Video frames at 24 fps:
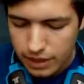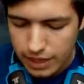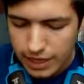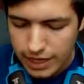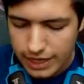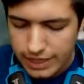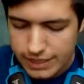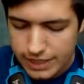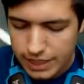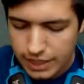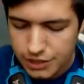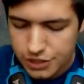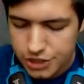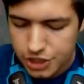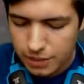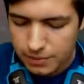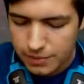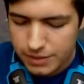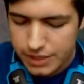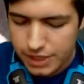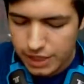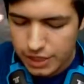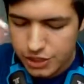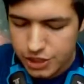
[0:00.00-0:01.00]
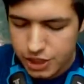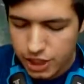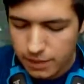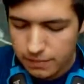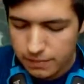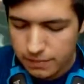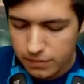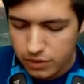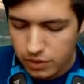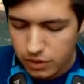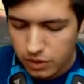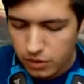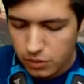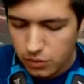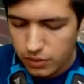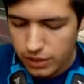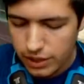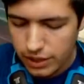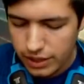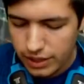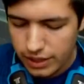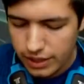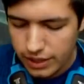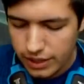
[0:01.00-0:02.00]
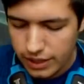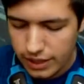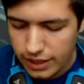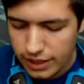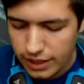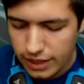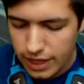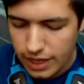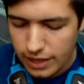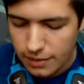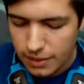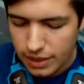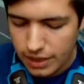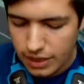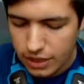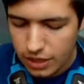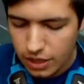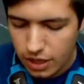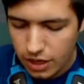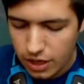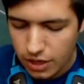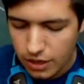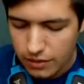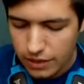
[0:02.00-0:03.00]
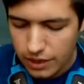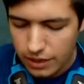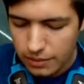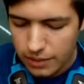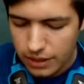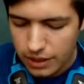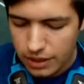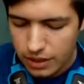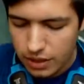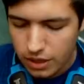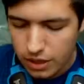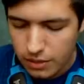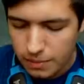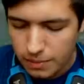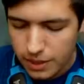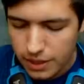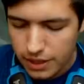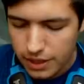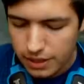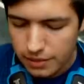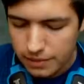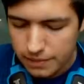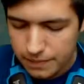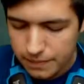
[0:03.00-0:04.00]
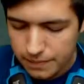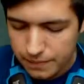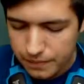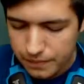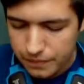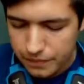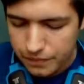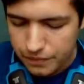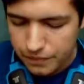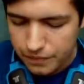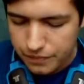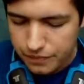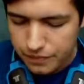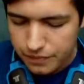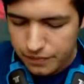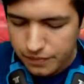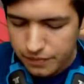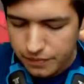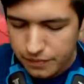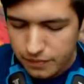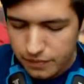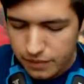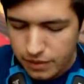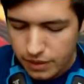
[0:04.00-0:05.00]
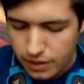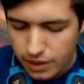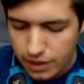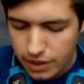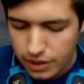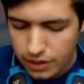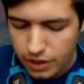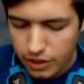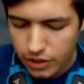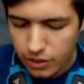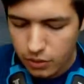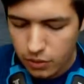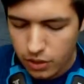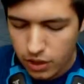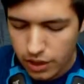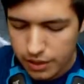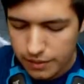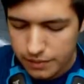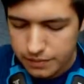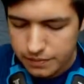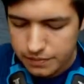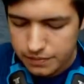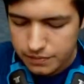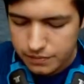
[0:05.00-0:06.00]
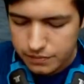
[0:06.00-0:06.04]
Let's get a jump, let's get a jump. Whee, there we go, buddy. And another one.